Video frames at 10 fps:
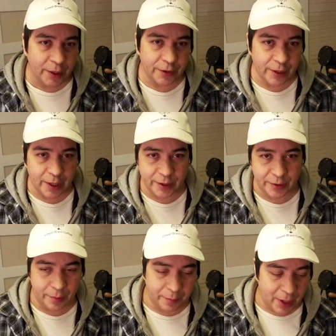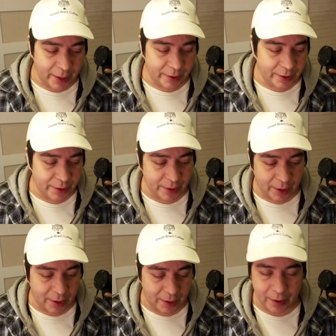then by the
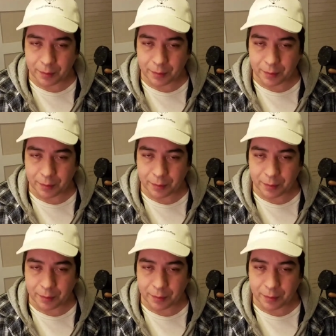uh,